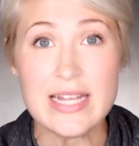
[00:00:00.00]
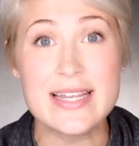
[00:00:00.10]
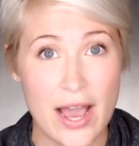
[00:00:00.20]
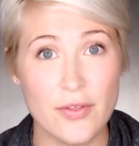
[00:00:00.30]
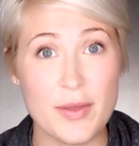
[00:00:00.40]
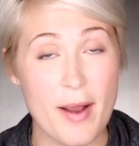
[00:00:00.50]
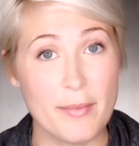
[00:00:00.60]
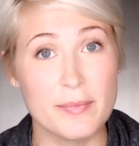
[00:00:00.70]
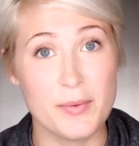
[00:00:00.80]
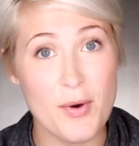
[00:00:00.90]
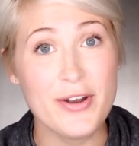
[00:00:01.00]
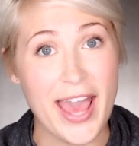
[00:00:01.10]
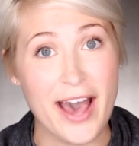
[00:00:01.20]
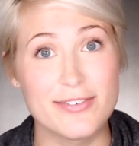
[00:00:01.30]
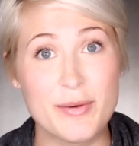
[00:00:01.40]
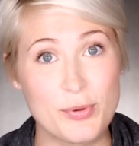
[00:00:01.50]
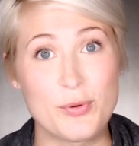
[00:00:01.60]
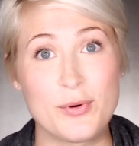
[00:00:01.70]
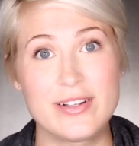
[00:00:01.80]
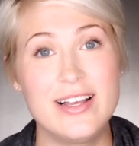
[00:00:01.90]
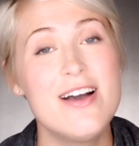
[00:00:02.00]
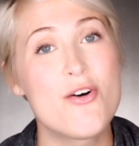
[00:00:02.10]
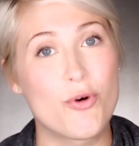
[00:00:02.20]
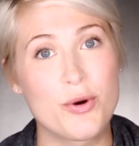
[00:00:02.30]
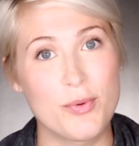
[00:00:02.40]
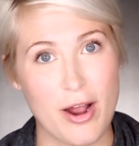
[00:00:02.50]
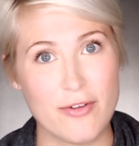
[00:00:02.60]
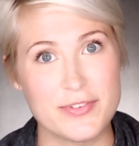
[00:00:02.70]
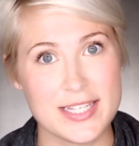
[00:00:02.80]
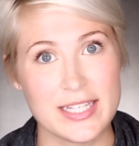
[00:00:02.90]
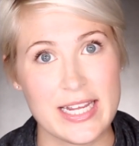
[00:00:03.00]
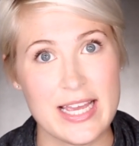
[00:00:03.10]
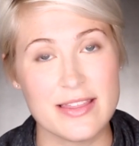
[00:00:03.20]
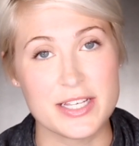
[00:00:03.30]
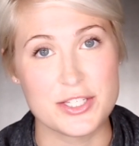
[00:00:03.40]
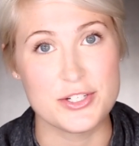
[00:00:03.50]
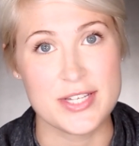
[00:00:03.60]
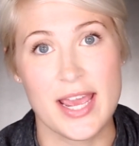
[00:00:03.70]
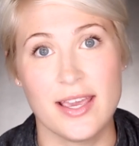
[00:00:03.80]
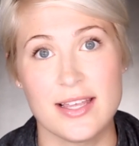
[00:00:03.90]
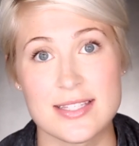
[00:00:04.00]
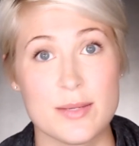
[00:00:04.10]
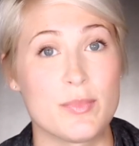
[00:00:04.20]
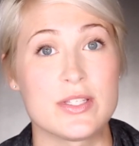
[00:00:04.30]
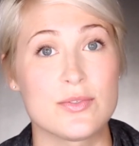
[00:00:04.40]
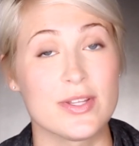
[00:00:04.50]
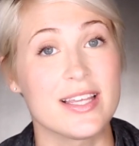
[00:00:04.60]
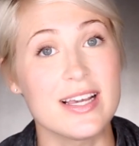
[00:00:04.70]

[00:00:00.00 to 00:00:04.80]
Now, they probably won't have a pool or a workout facility unless you're staying in someone's really